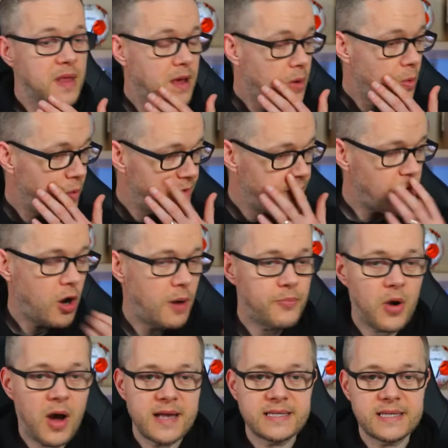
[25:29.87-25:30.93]
We've got
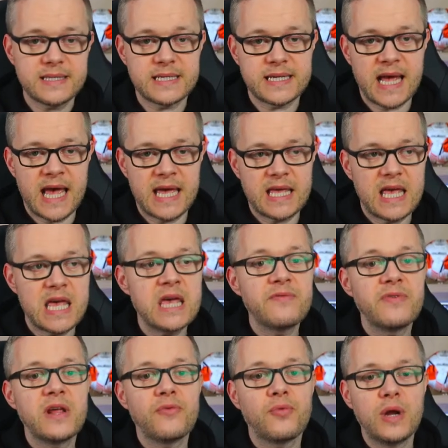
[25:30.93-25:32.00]
Brighton today.
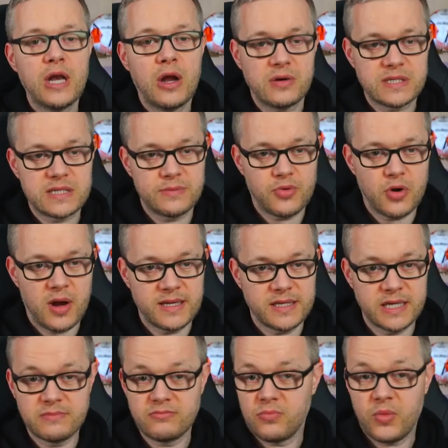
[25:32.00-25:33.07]
Even if we lost to
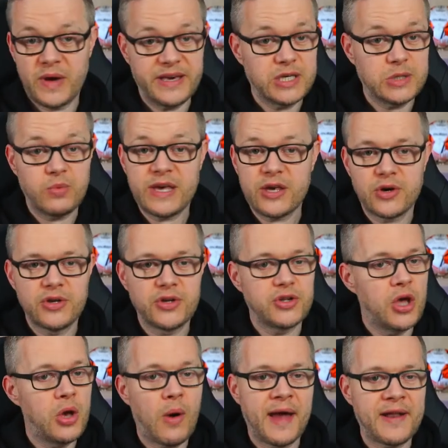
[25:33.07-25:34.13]
Brighton, which we could
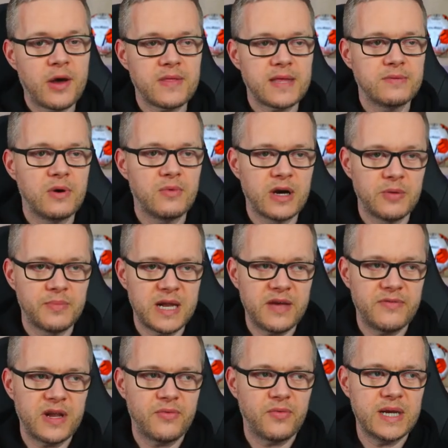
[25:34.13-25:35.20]
do, I don't think we will, but
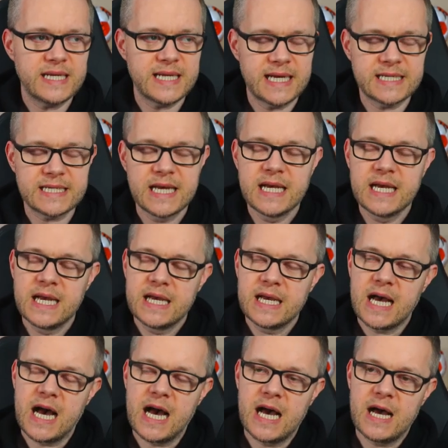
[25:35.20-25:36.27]
even if we did,
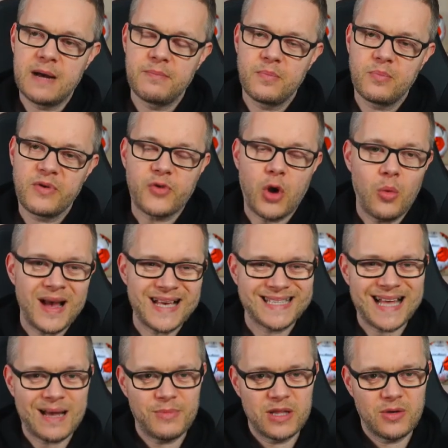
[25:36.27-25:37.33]
um, we've got West
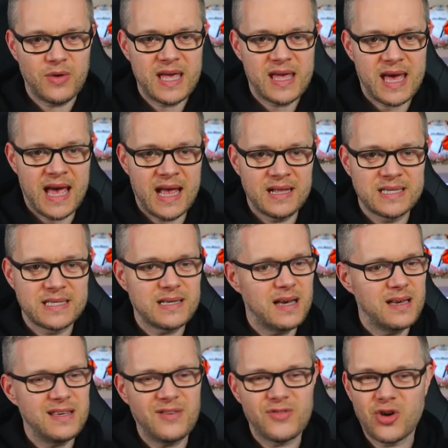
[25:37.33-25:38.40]
Ham at the weekends.
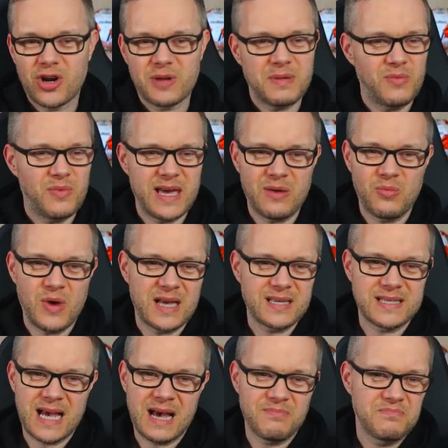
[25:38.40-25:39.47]
You've got to be beating
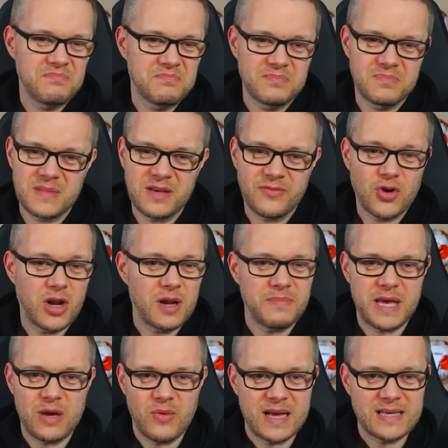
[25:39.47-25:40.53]
West Ham. You've got to
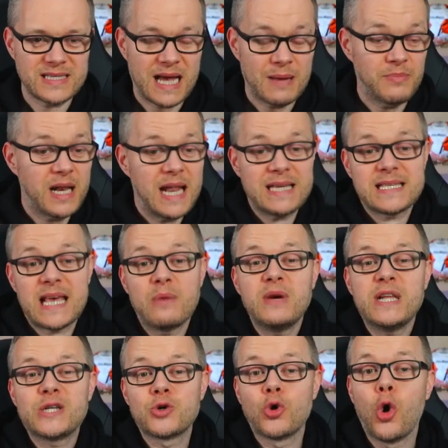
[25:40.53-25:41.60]
beat West Ham. But let's say
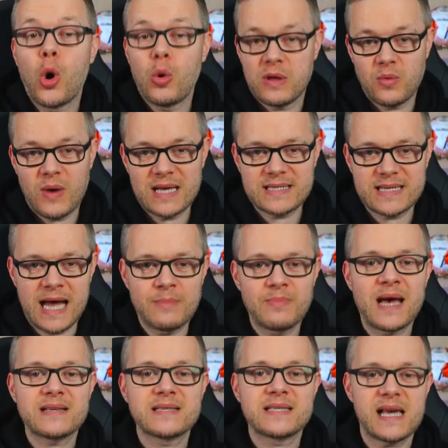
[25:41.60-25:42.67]
we draw with West Ham.
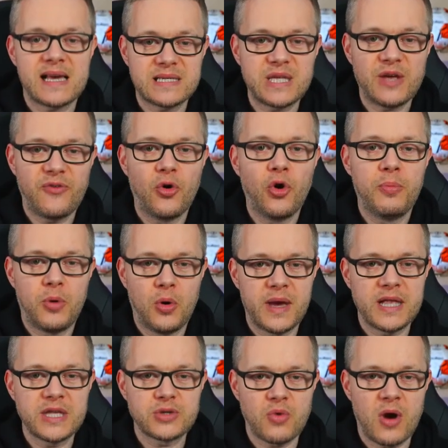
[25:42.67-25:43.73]
That's sixty-four
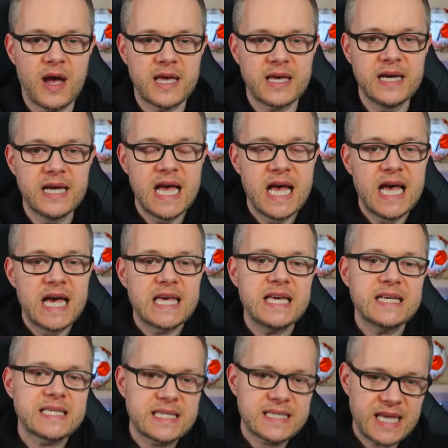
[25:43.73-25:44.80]
points, right?
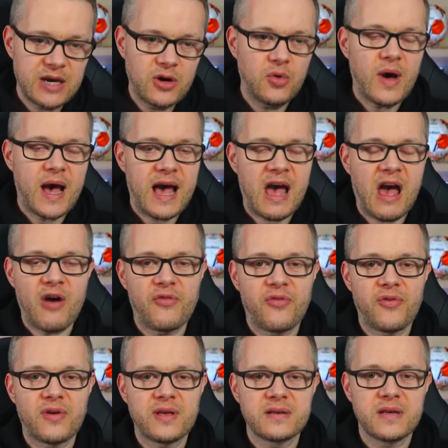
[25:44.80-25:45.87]
You still have
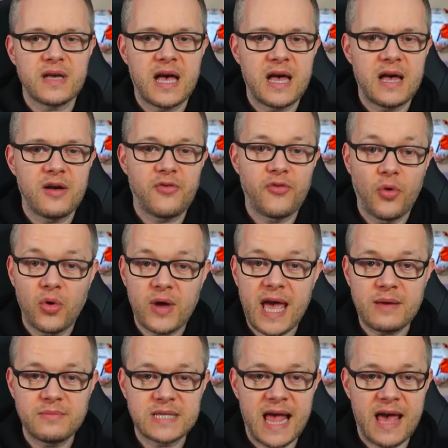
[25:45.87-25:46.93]
uh, four
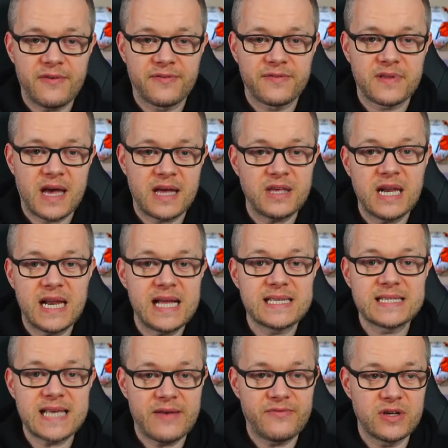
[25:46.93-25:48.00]
games left and you need
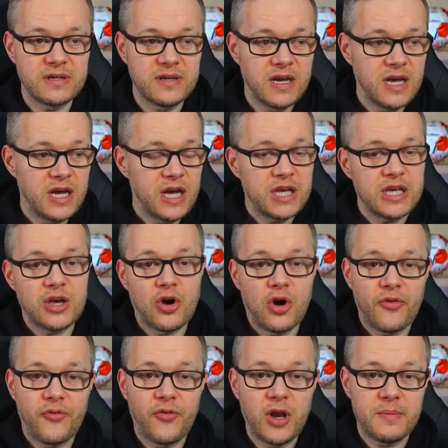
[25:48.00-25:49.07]
seven. You've
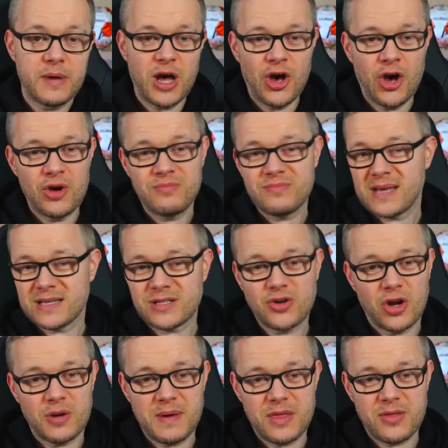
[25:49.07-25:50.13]
got Fulham at home. That's
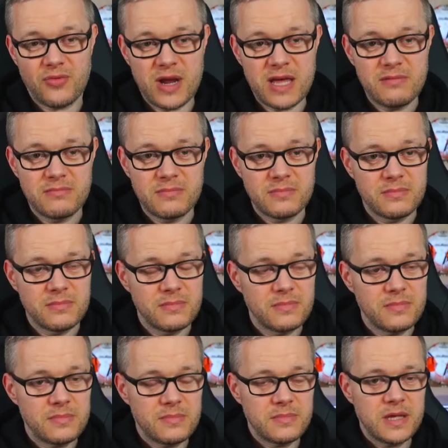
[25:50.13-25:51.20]
got to be three.
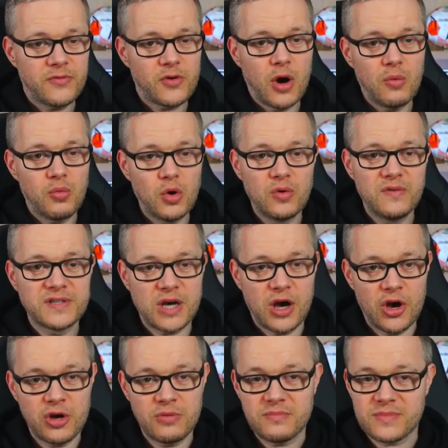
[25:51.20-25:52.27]
You've got Wolves at
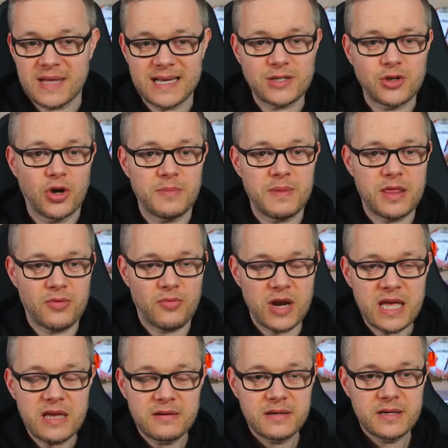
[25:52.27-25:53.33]
home. That's got to be
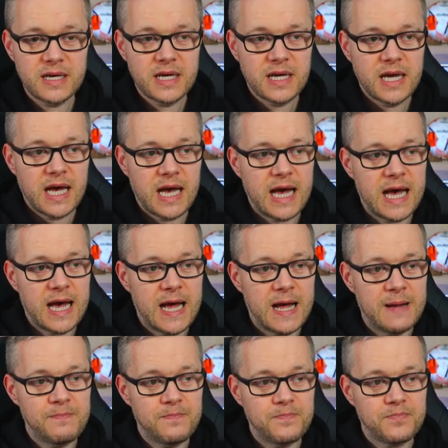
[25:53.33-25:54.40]
three.
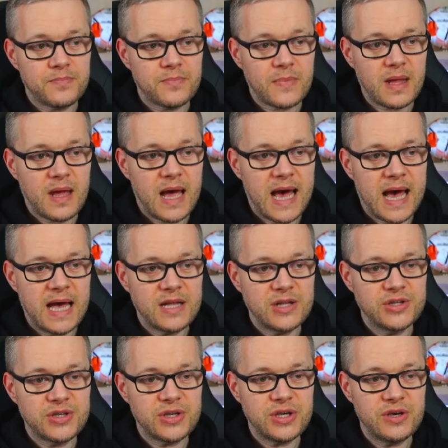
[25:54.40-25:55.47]
Um,
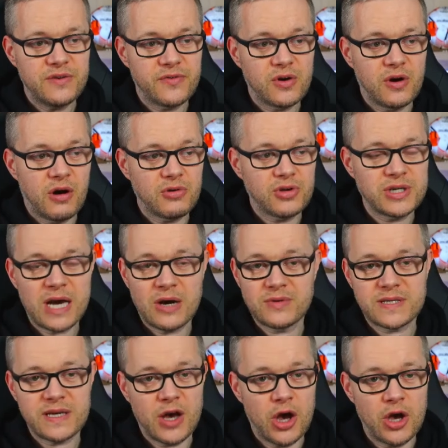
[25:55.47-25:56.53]
and you've got
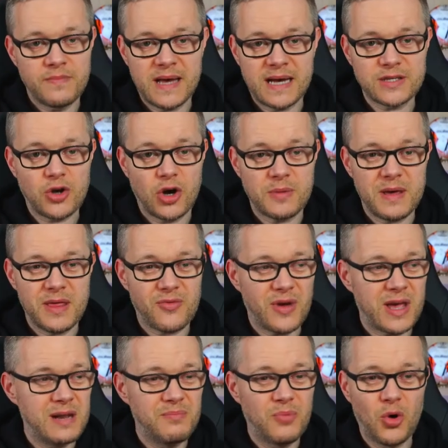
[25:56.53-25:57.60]
Chelsea at home. That's got to be
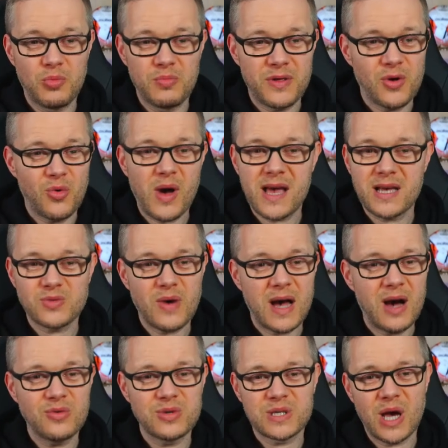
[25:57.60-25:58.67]
three. And Bournemouth away as
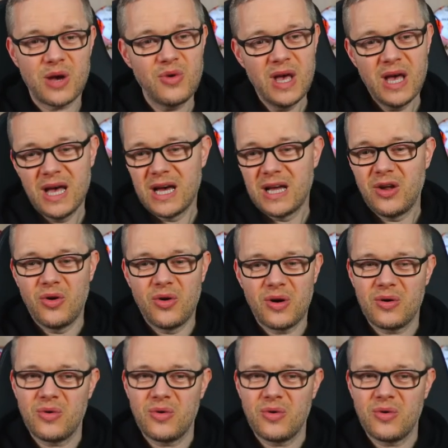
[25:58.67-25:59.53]
well. So, look,